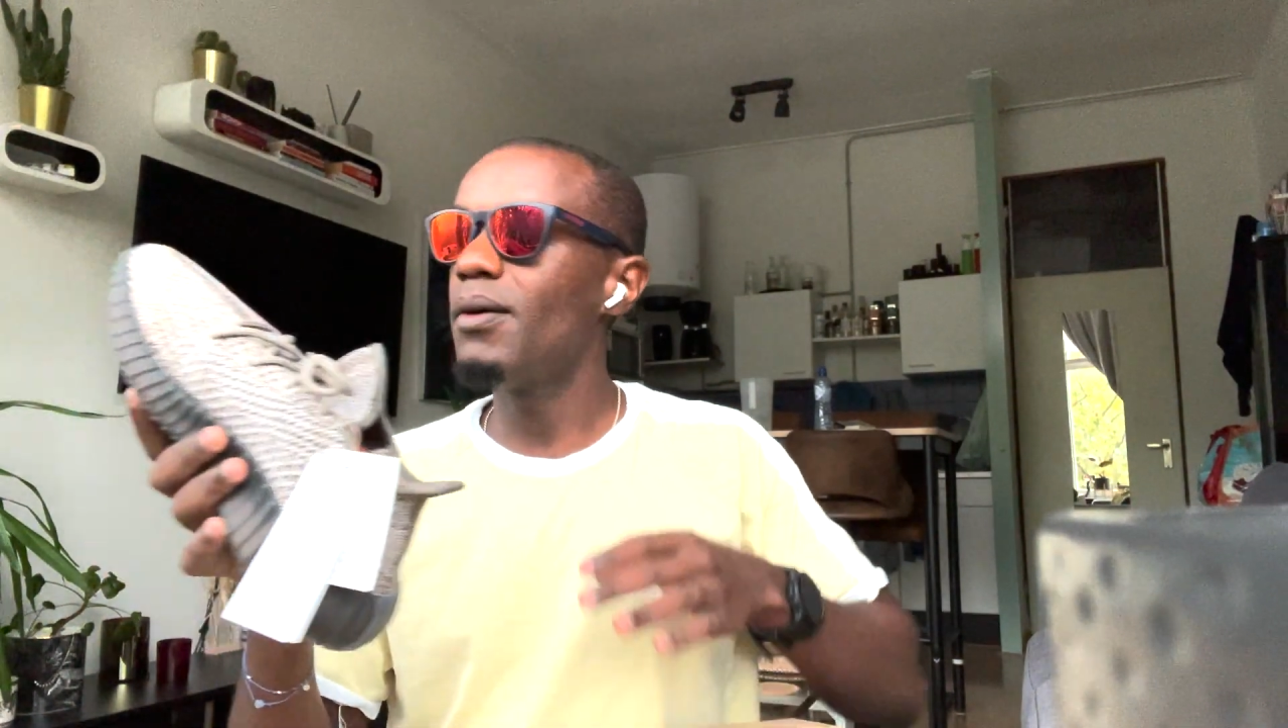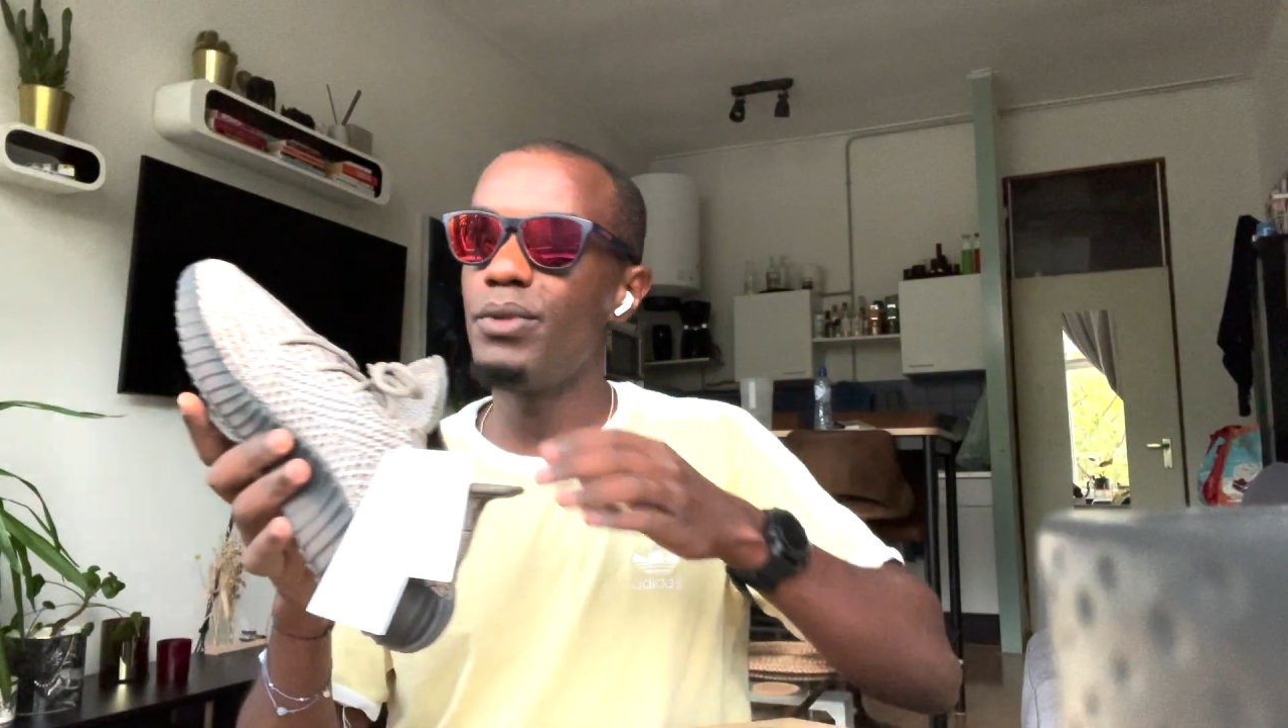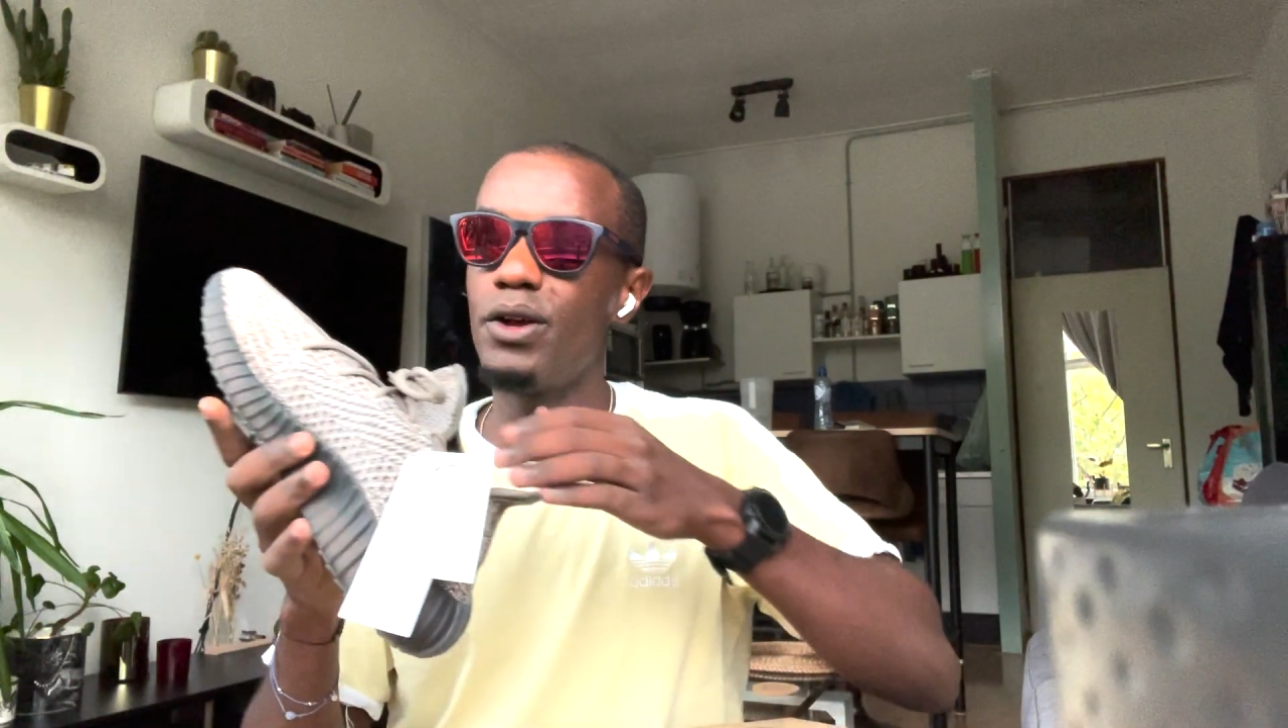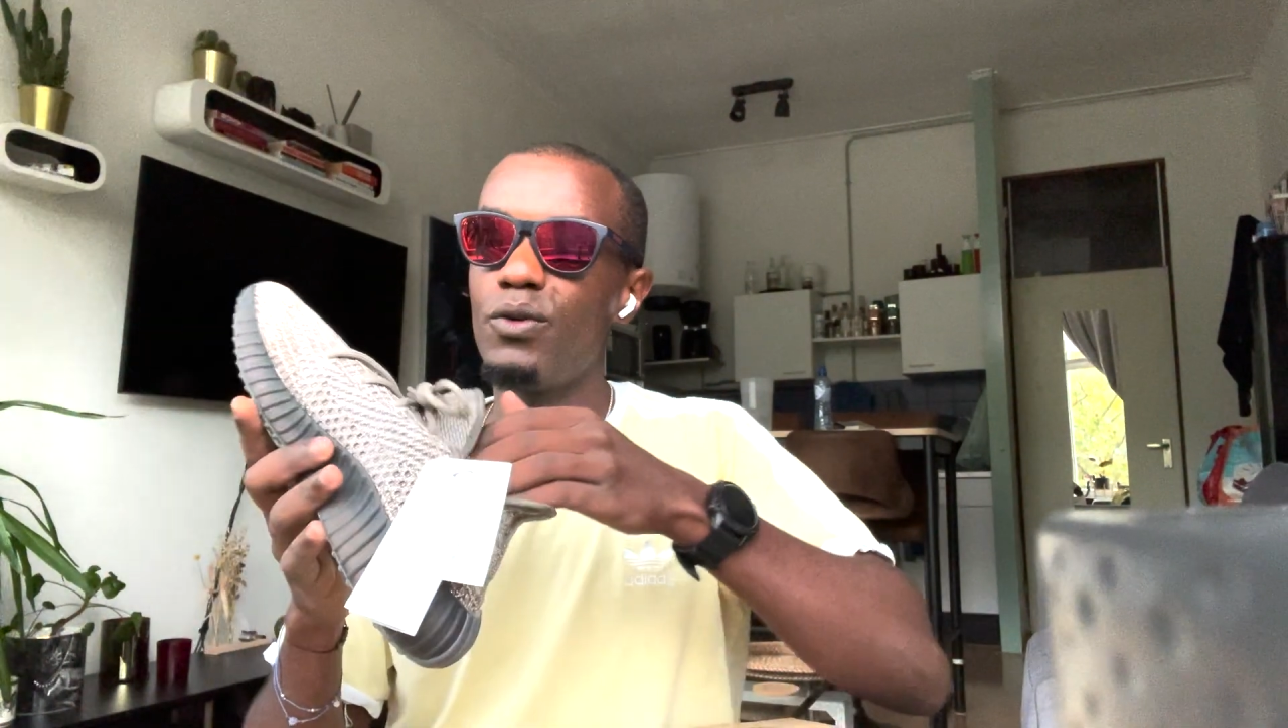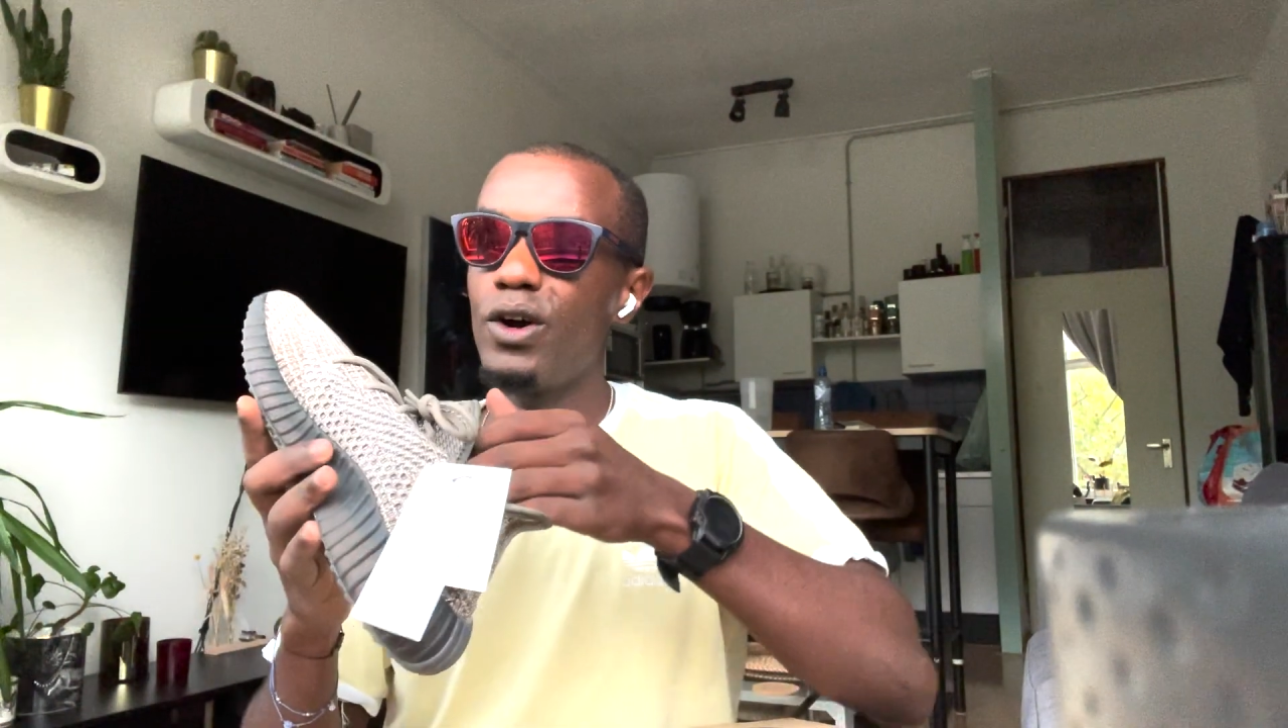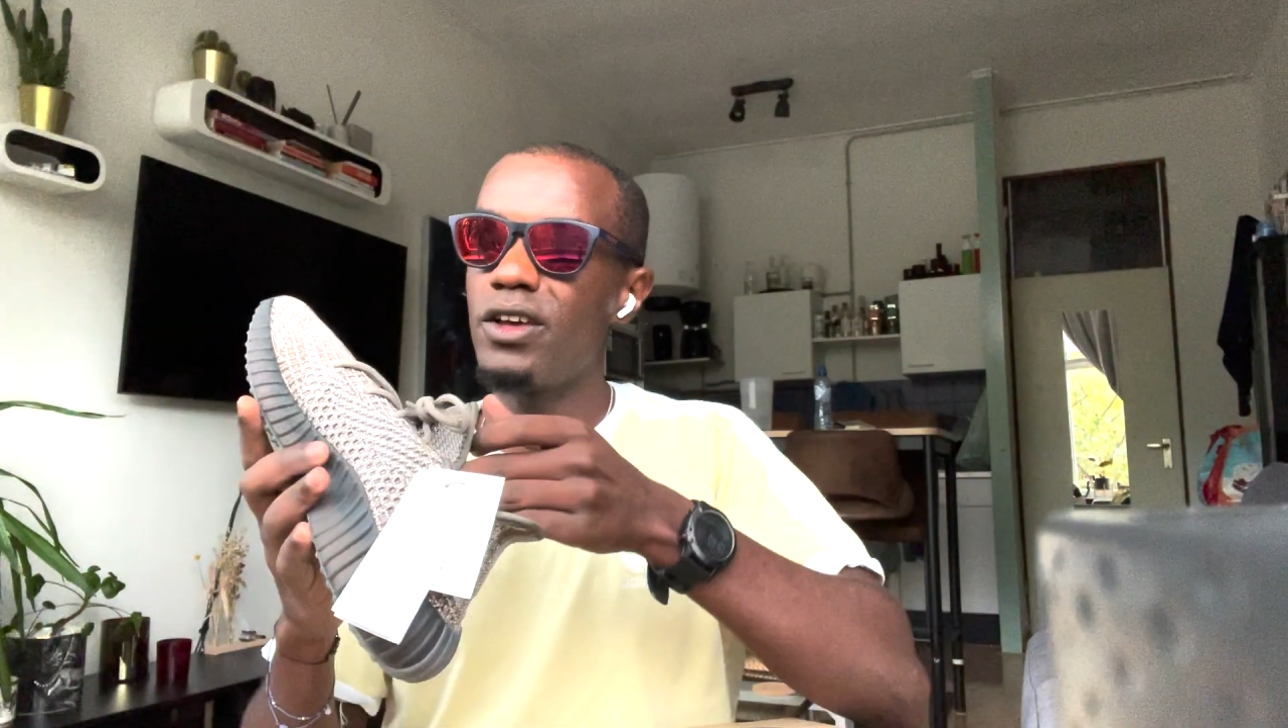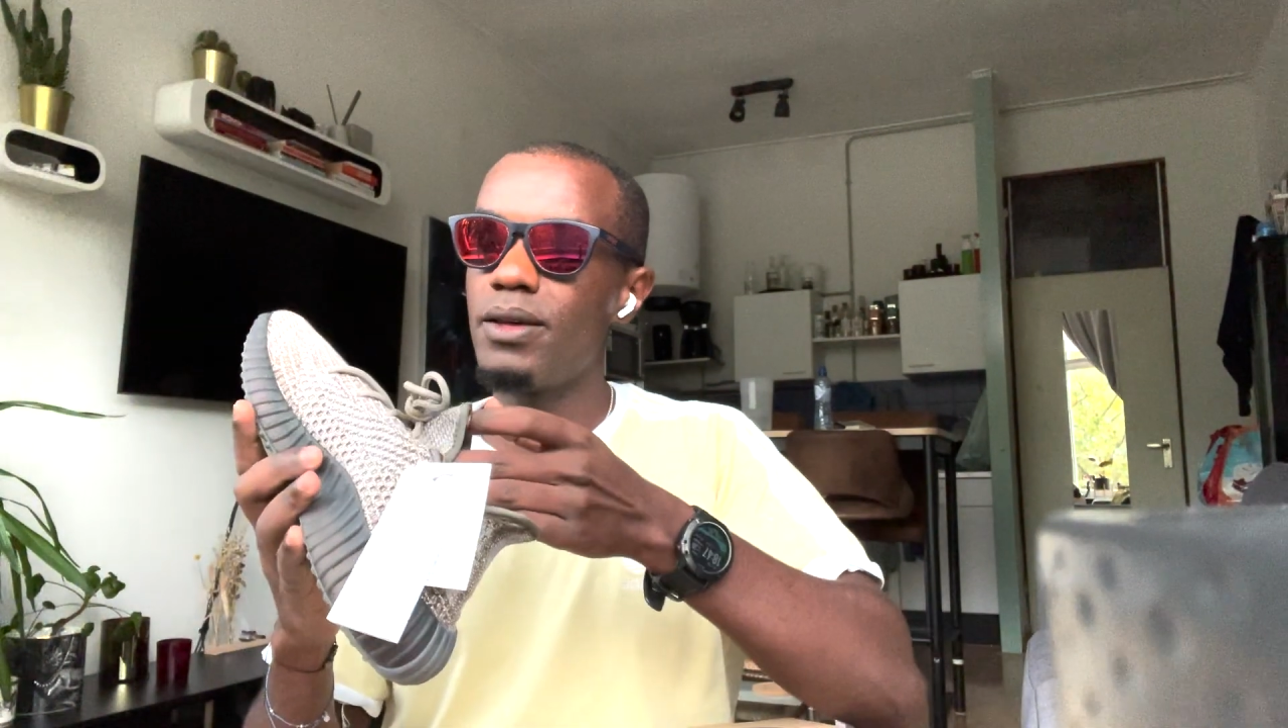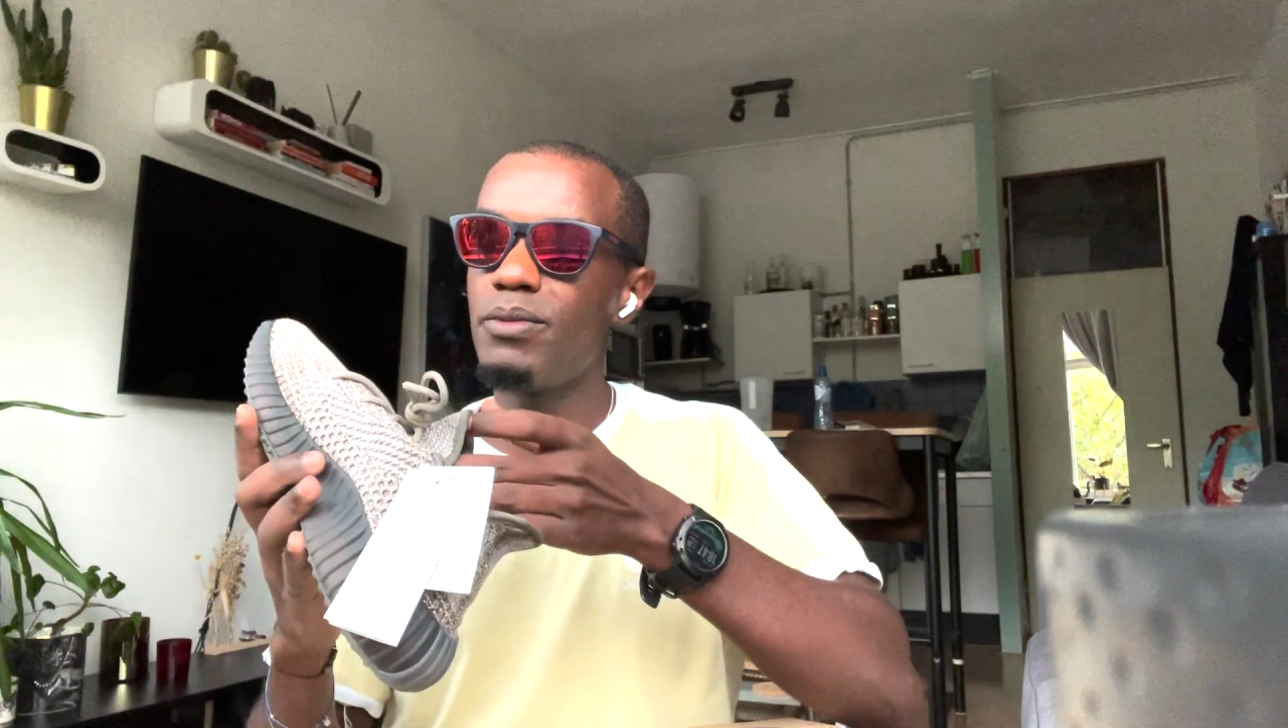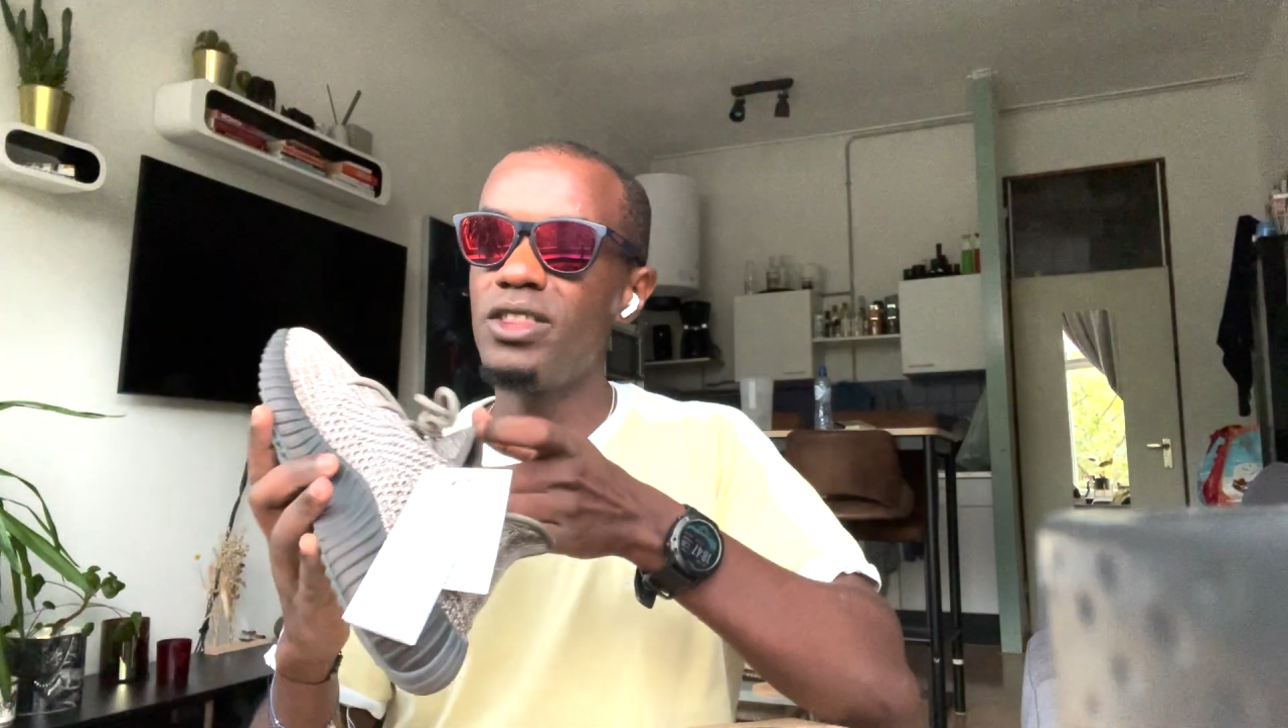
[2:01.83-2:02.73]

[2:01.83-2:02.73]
be rocking them in